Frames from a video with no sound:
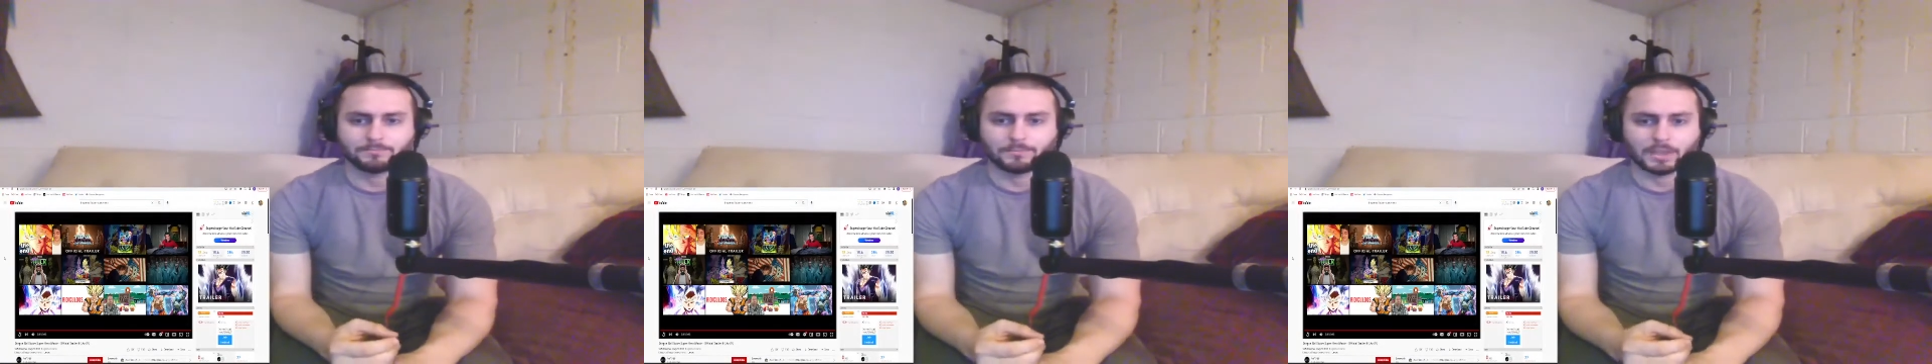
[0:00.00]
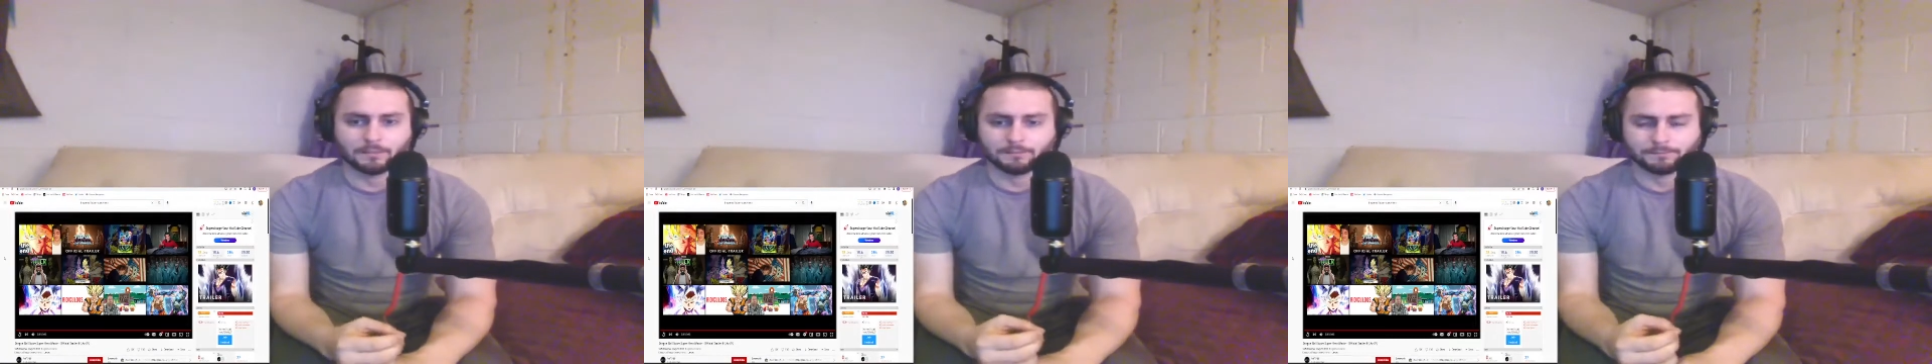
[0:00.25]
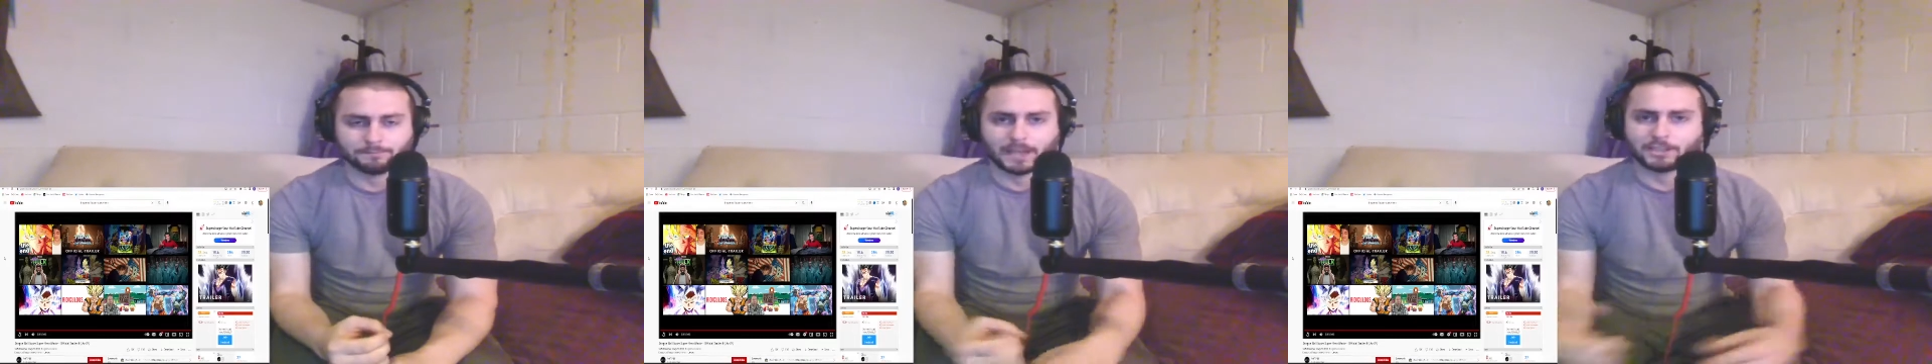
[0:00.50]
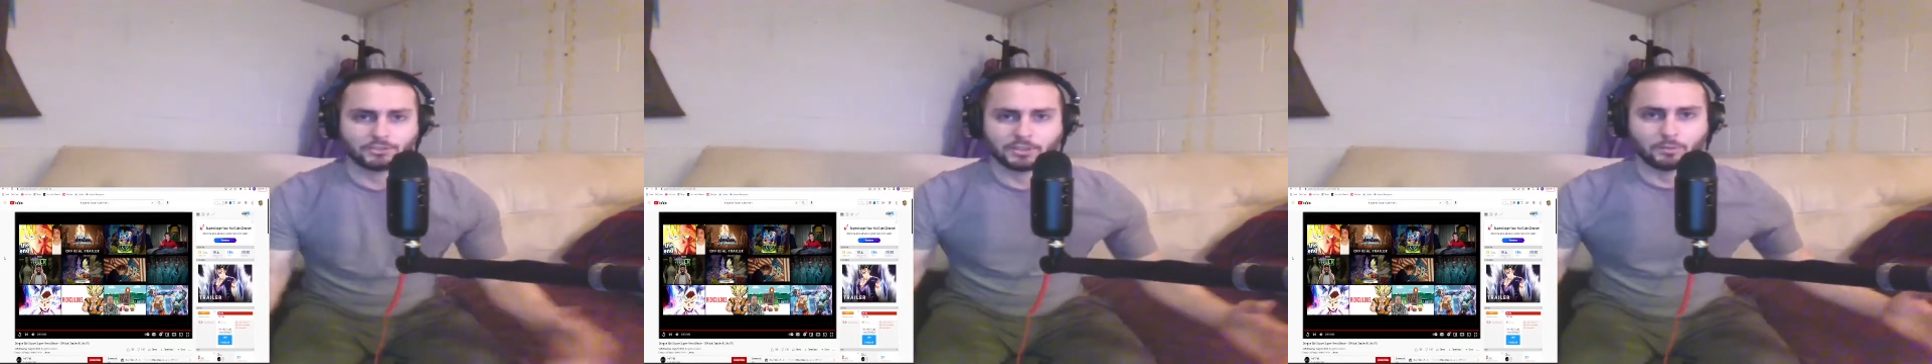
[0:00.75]
they've
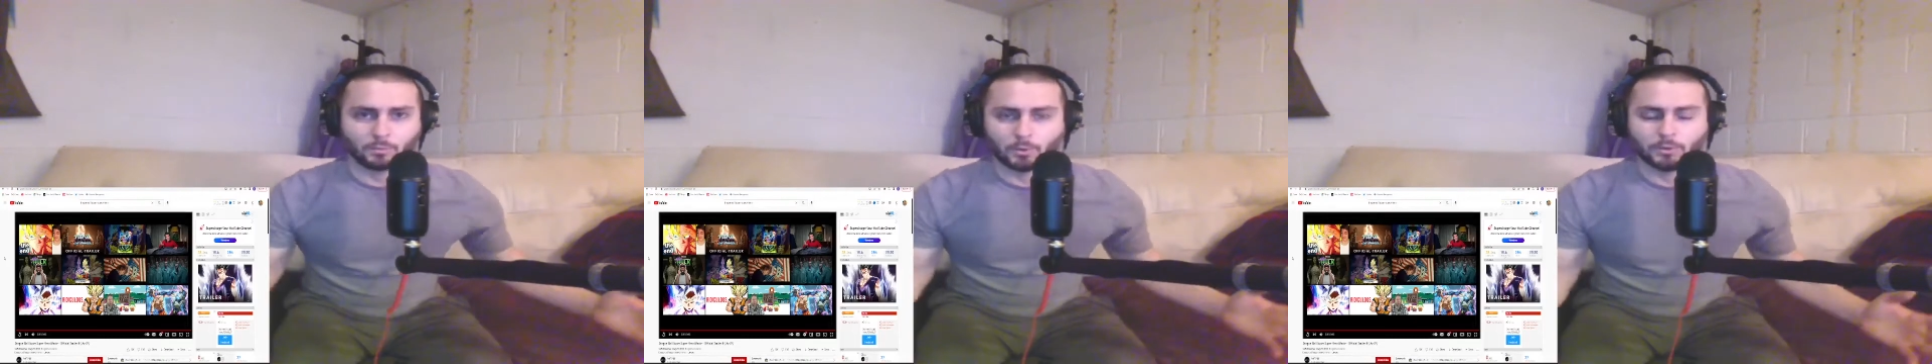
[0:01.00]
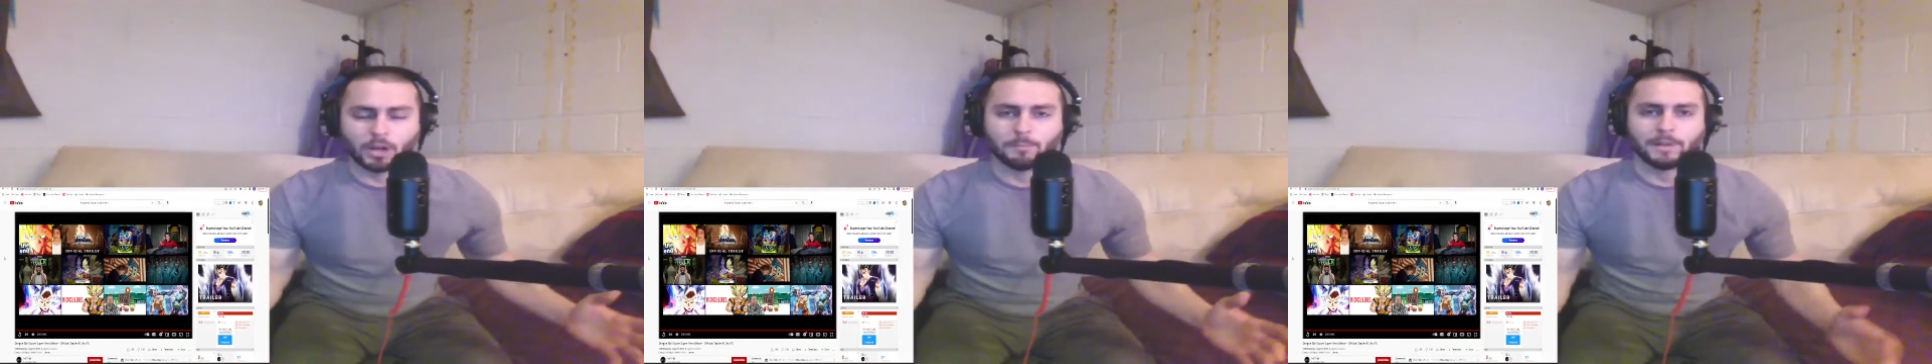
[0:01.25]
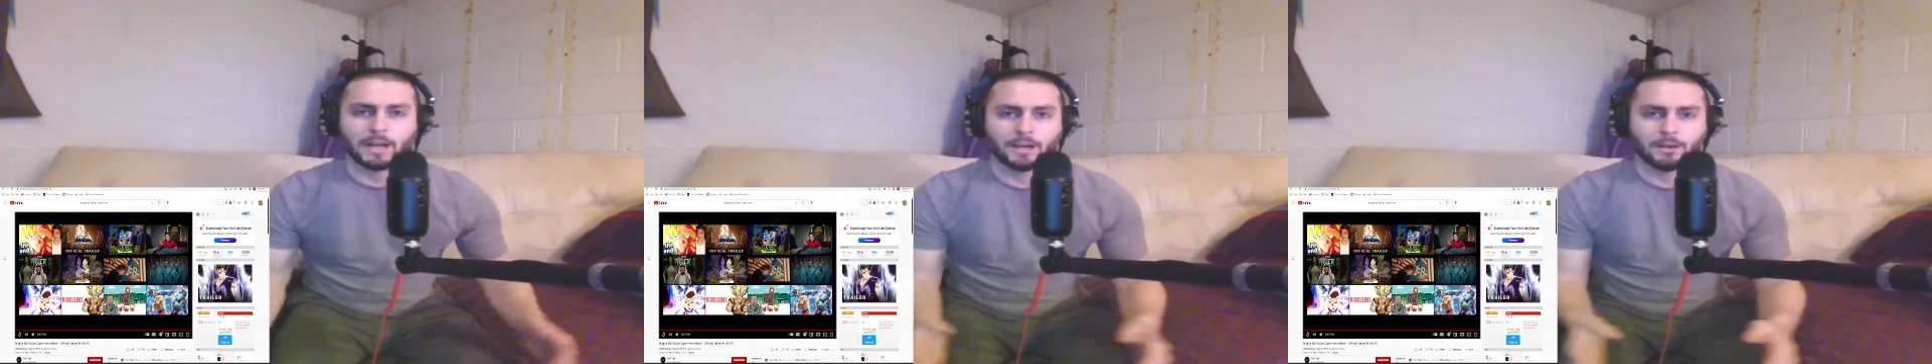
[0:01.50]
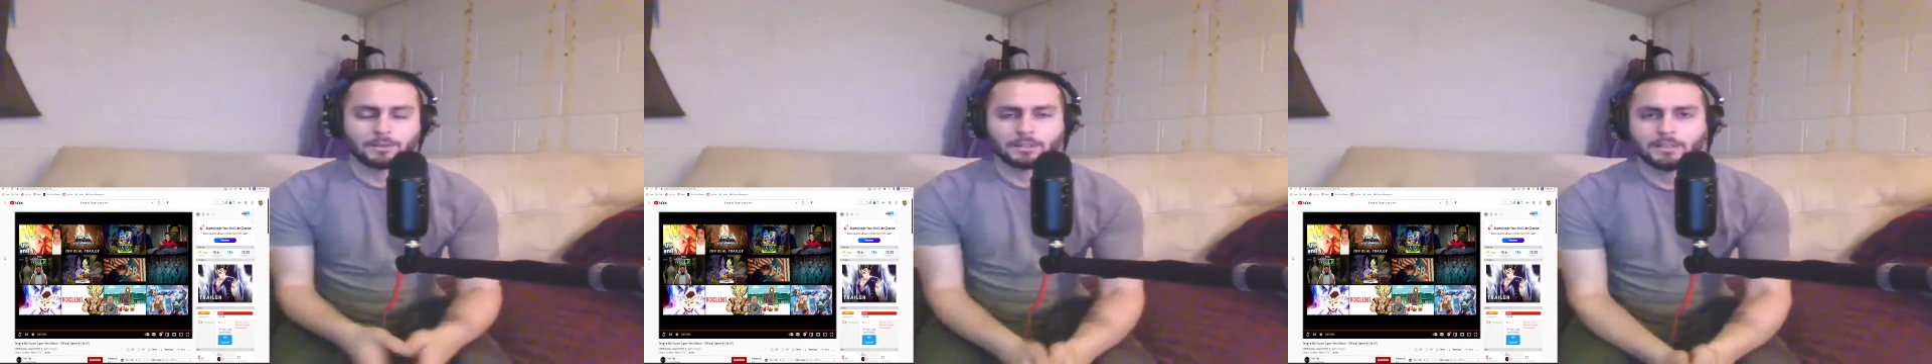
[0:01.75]
actually grown up
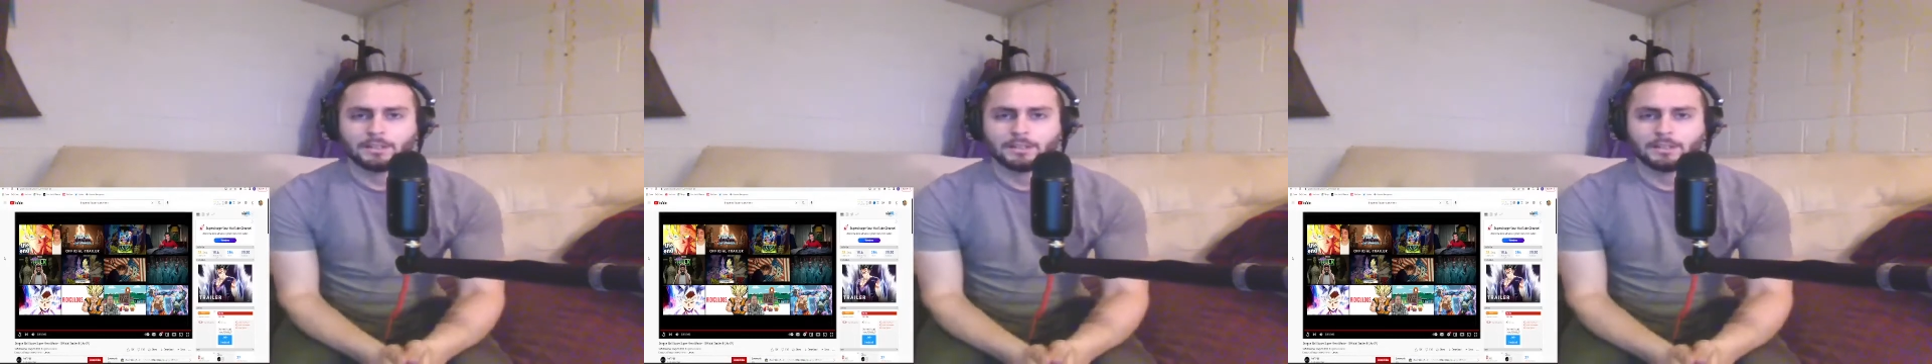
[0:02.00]
now.